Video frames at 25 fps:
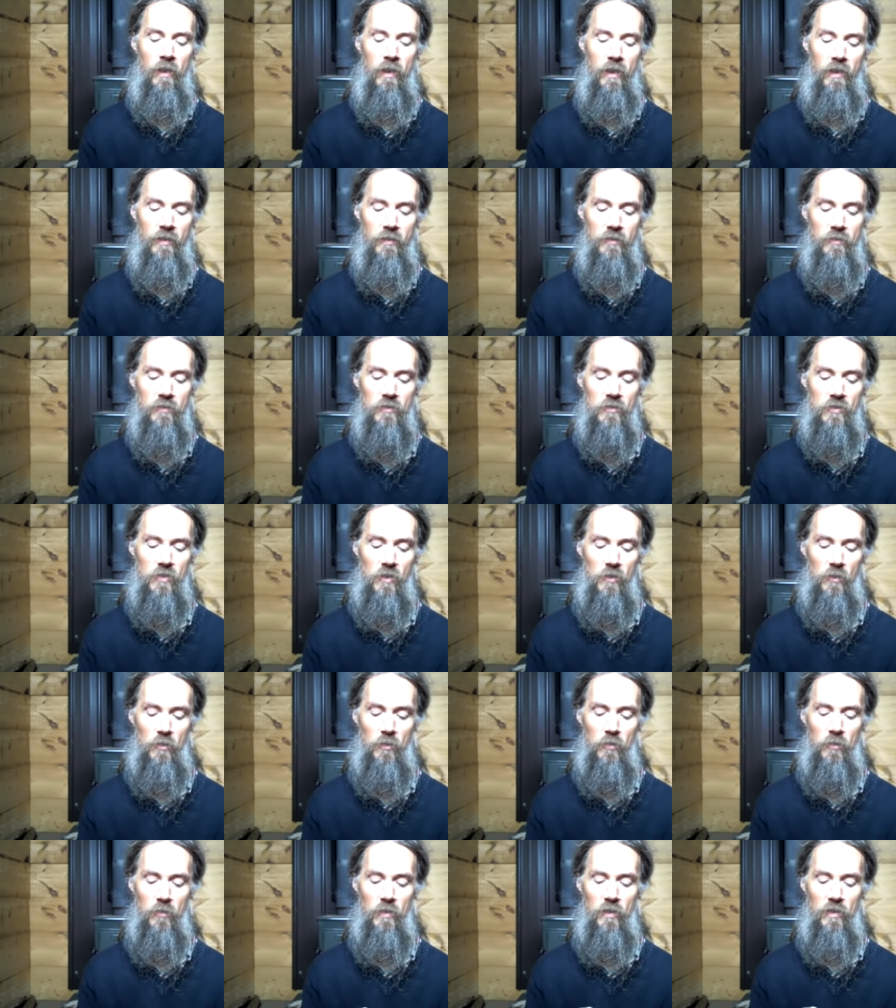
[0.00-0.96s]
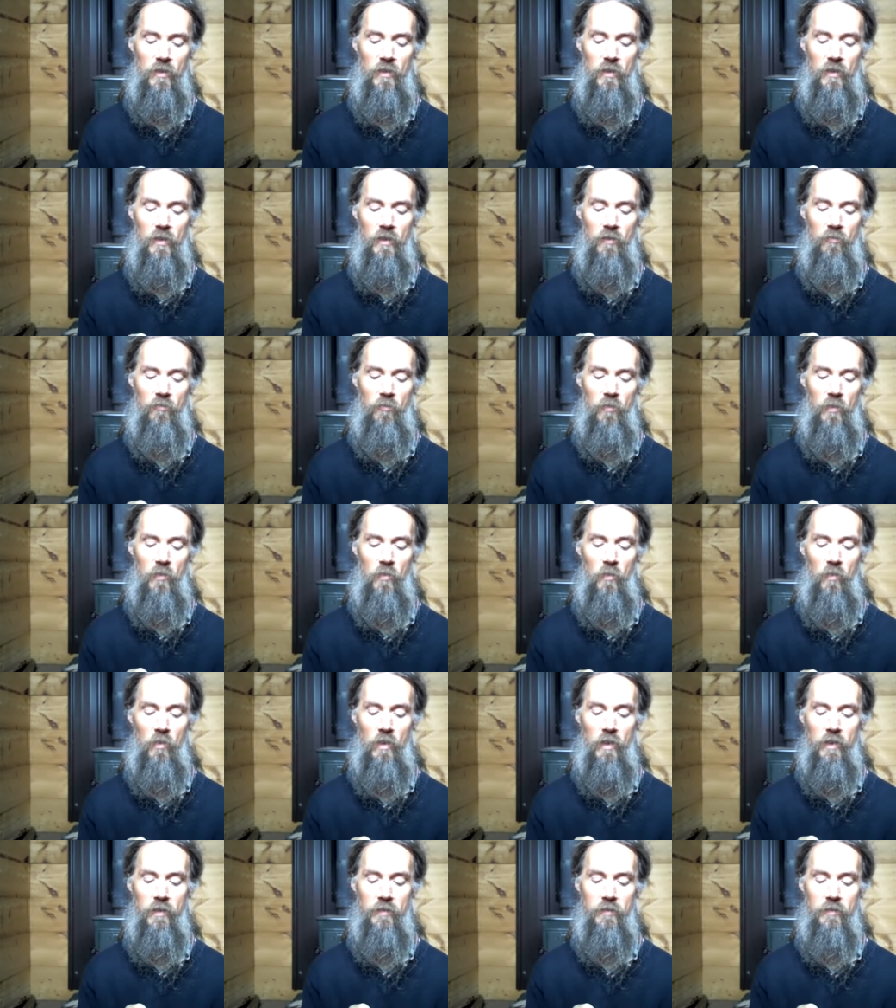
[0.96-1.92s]
And so, if we
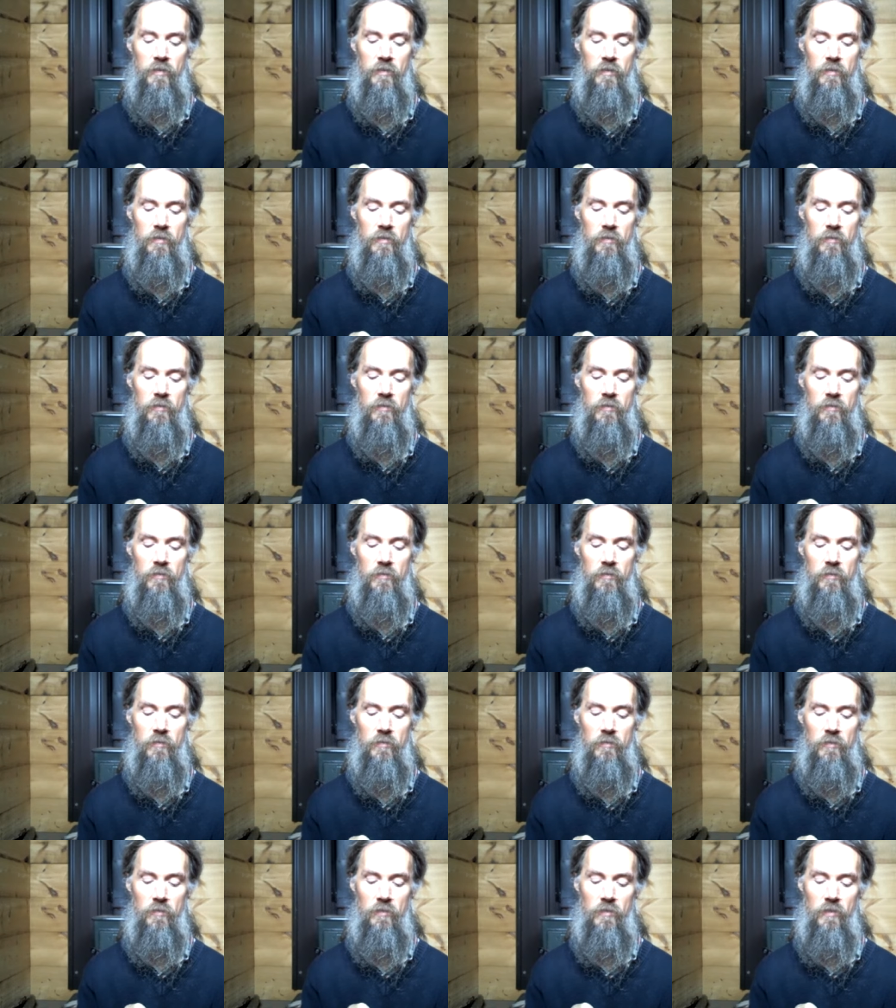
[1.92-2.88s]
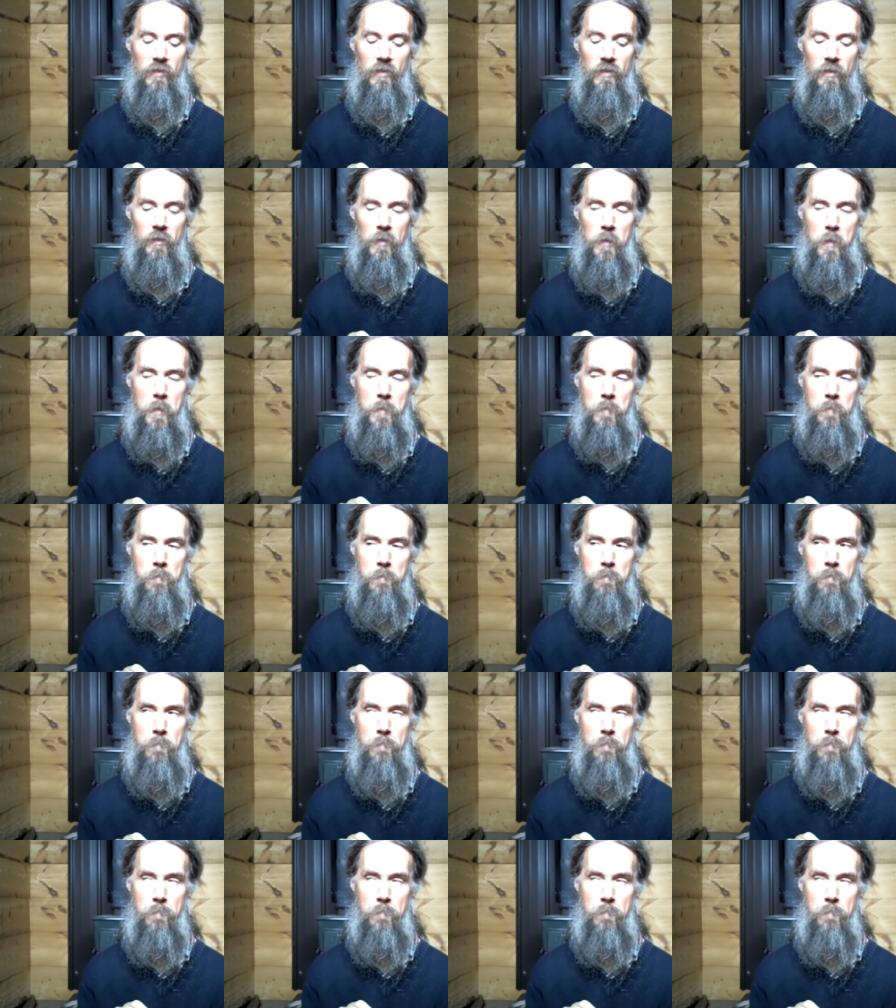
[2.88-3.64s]
want the